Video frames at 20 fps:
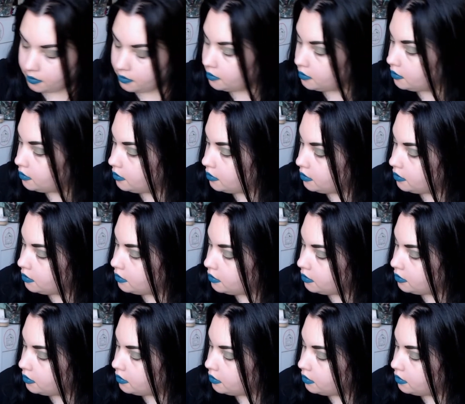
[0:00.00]

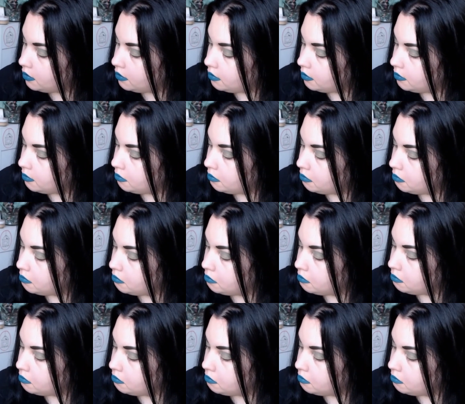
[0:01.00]
Nothing is said.